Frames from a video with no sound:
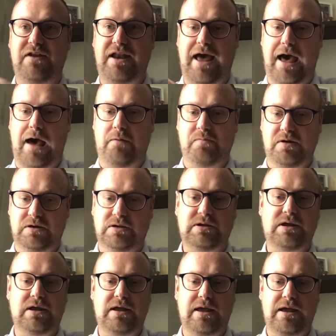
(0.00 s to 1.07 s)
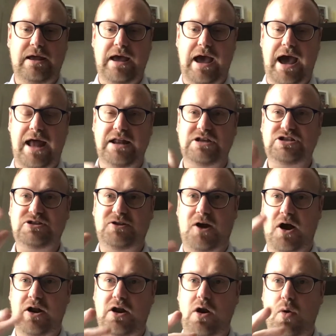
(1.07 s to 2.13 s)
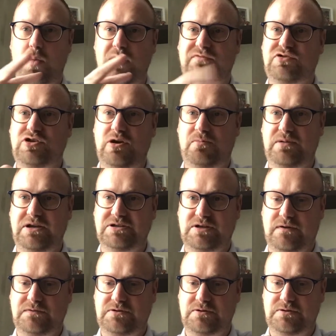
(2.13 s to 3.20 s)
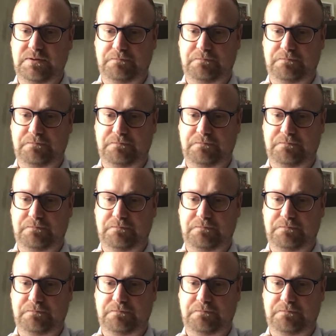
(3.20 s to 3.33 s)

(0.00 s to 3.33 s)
happened. And it started with two police officers.